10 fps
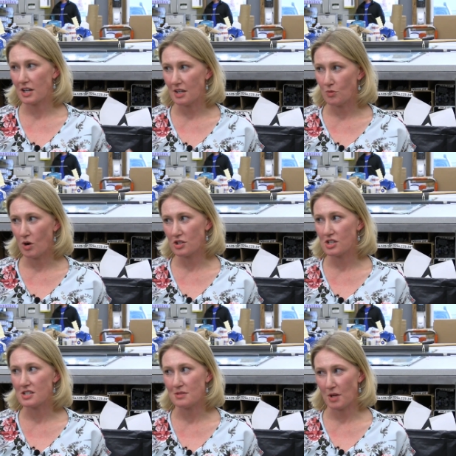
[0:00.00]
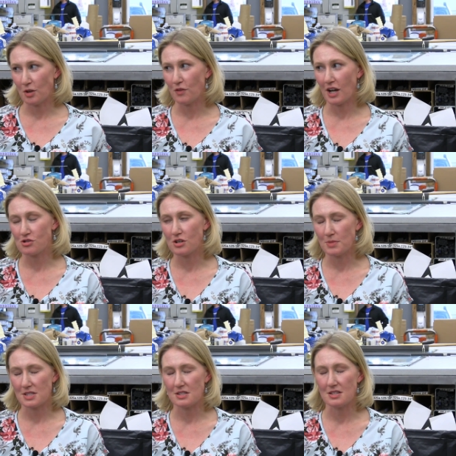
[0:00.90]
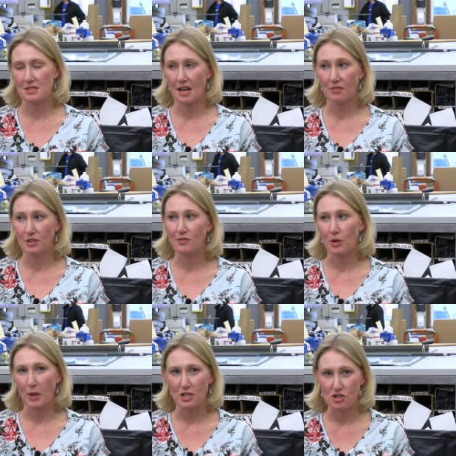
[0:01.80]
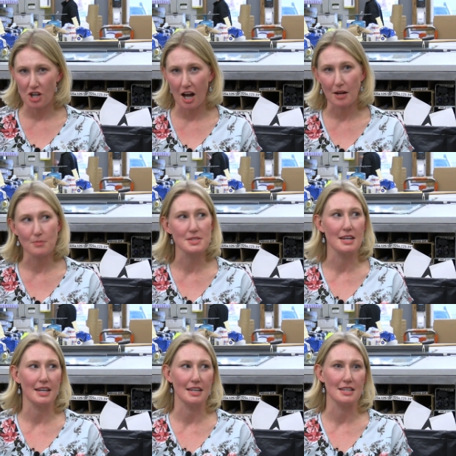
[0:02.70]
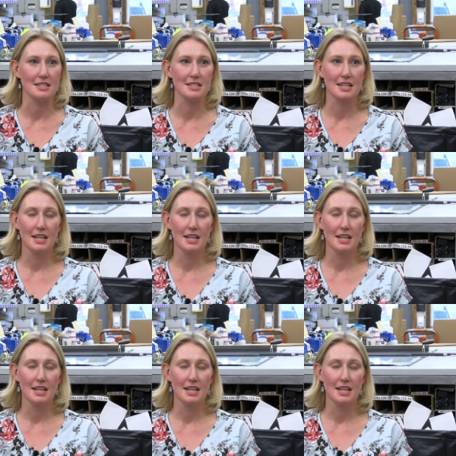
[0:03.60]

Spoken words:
in Washington manufacturing businesses have living wage jobs and